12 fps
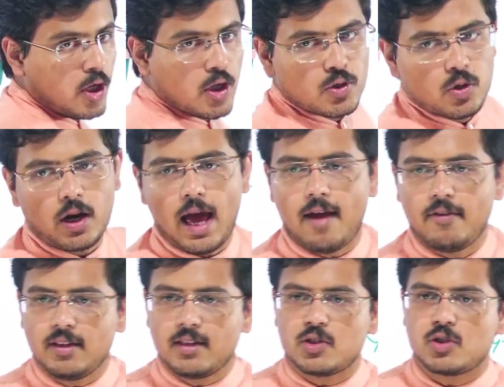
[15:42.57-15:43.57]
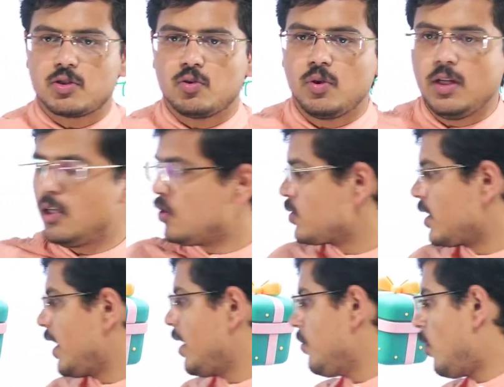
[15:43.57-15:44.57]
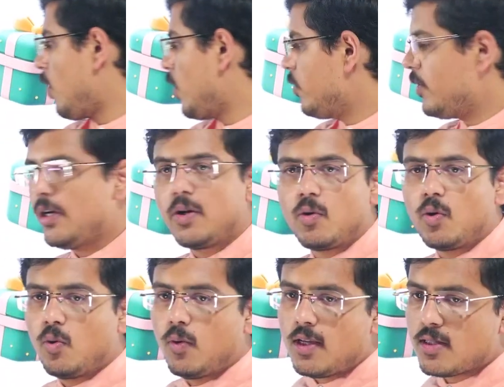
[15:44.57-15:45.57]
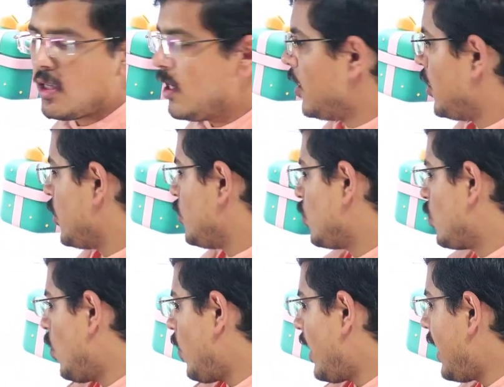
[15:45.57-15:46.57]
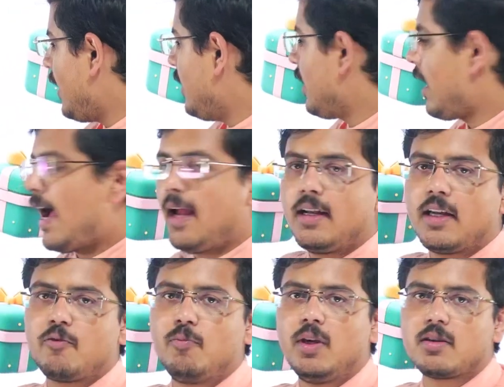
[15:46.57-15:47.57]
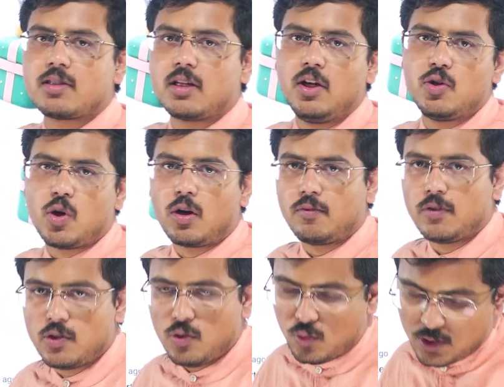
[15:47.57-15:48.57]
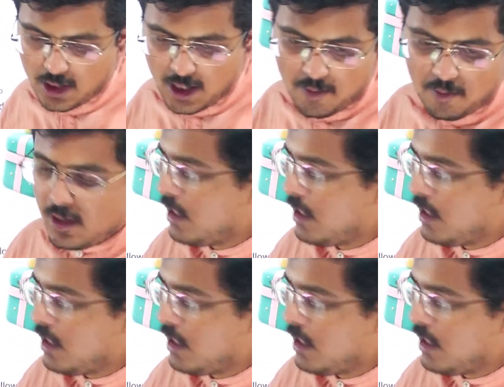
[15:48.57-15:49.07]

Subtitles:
So you're having this unique username. All you need to do is, you go ahead and give me a screenshot of this username